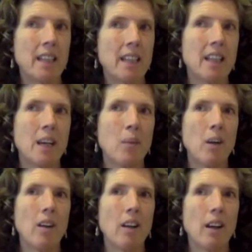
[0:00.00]
It's like,
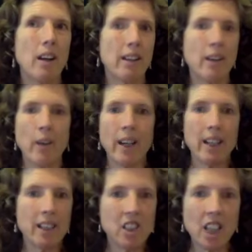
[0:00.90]
well, you know, I
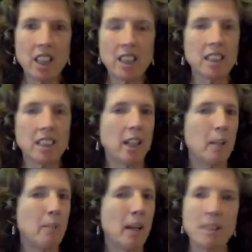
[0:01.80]
can judge this, I
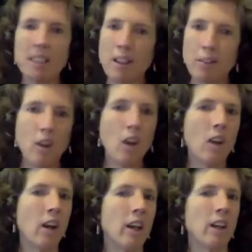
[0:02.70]
can make myself
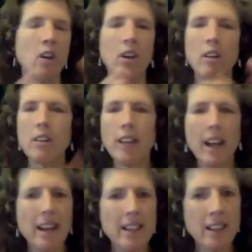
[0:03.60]
wrong, I can
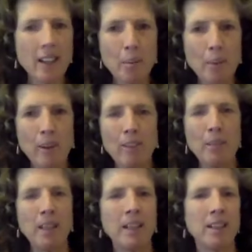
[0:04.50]
any number of a
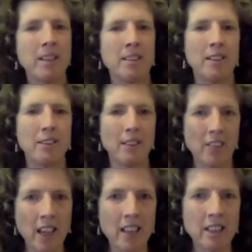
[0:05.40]
million
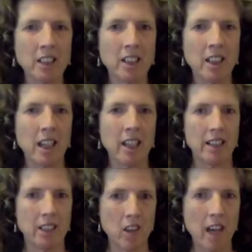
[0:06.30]
different things to like
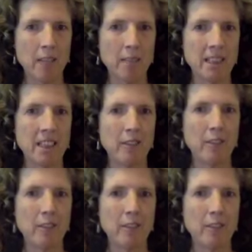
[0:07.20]
distract myself from